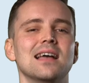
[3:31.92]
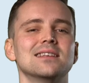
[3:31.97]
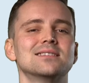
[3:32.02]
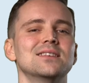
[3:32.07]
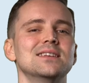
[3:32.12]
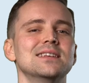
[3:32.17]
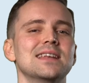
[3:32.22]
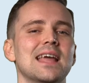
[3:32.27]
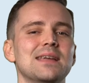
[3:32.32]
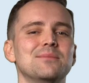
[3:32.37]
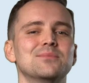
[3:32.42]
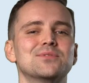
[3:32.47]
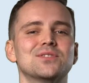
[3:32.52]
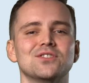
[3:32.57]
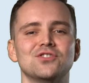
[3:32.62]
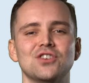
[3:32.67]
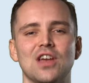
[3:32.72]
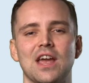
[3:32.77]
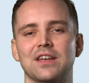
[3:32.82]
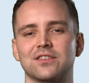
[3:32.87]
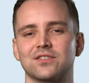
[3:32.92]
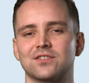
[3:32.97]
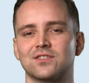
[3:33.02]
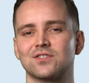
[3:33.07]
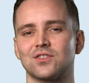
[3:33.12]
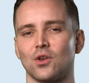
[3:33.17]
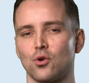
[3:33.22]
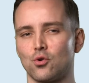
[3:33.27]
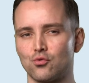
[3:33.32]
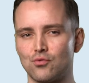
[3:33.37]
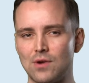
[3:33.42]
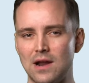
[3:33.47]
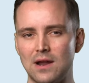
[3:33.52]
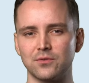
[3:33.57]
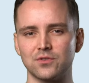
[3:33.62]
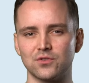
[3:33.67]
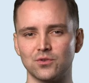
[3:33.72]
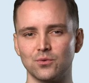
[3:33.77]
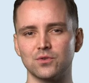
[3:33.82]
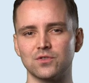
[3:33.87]
As the name suggests,
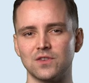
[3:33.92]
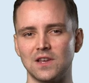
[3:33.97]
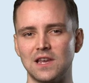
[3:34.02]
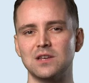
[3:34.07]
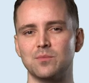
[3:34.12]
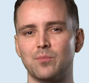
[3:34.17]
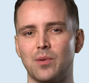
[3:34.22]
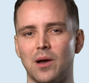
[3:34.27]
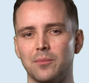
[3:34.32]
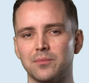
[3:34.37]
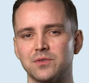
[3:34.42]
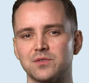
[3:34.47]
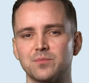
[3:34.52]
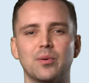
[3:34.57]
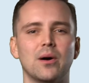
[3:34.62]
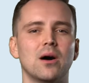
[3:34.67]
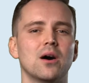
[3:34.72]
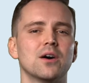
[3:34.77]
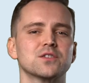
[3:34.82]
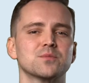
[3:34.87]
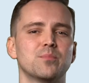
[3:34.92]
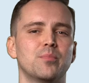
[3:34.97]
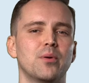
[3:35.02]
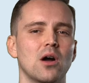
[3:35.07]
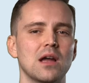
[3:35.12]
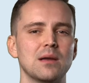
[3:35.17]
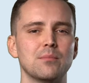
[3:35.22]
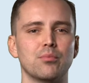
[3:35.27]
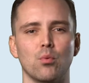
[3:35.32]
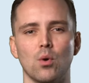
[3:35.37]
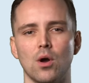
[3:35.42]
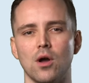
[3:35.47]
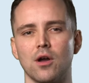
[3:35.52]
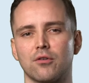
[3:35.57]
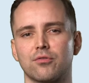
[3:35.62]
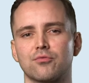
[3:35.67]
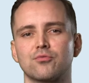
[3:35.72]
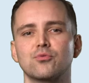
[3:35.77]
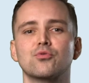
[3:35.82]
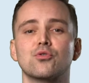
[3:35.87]
ground source heat pumps pass
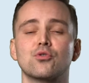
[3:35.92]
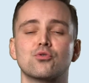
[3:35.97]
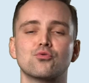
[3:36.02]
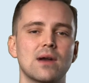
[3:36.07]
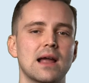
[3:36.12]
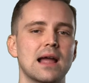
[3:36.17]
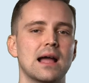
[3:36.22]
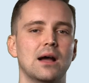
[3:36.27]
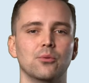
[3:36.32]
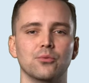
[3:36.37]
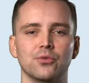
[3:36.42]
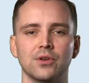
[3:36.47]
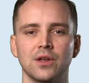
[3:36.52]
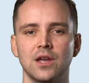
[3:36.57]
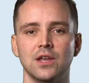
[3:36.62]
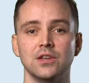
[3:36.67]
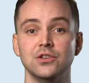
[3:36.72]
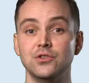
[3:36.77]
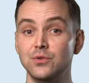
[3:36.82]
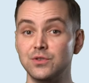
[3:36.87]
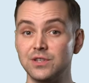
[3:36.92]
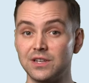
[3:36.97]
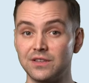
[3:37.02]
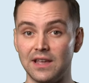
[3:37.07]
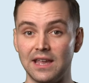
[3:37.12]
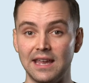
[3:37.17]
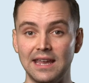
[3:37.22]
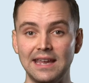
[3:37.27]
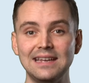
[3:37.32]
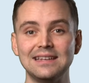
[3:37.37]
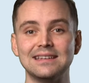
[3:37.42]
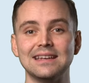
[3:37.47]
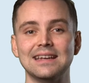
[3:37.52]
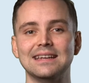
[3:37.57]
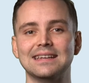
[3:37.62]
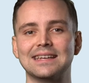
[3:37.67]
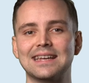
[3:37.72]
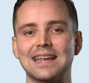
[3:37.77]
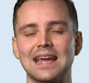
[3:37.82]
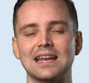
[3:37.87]
pipework through the ground using the heat
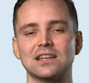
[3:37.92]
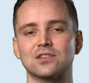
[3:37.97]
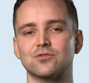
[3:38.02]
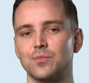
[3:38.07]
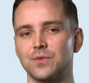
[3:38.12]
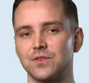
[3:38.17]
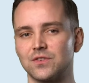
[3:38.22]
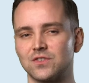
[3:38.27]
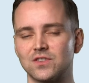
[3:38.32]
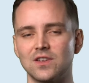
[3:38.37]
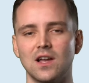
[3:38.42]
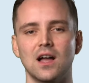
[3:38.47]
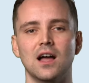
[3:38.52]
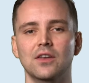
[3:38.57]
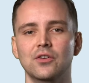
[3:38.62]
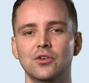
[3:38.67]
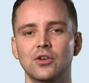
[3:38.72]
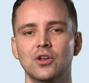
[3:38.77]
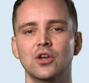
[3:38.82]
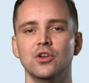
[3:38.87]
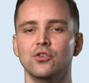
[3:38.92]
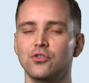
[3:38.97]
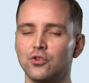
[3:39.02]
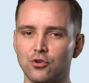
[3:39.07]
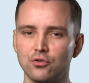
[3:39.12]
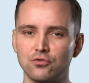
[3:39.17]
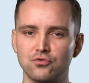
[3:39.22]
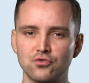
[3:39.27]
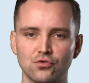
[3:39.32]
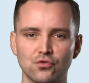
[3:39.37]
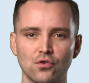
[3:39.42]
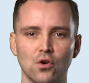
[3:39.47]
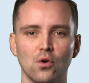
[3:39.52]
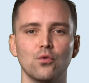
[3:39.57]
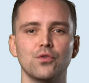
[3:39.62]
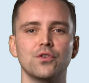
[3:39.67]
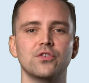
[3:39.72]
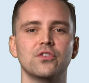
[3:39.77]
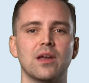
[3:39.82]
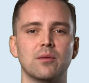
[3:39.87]
it gets from the sun to
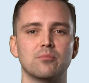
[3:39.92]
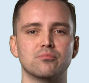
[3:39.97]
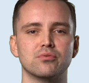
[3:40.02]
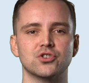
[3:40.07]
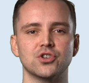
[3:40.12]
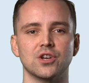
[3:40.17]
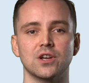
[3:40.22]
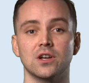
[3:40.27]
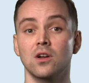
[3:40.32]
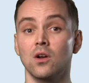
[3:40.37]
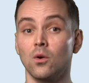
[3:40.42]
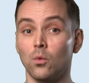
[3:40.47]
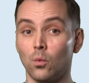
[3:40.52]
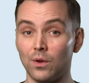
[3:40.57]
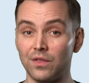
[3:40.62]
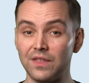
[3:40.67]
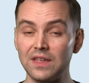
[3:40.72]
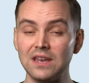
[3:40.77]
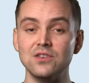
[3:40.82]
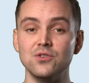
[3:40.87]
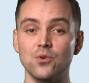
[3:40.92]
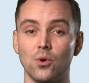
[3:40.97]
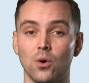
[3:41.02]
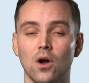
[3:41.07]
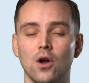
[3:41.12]
control the temperature within your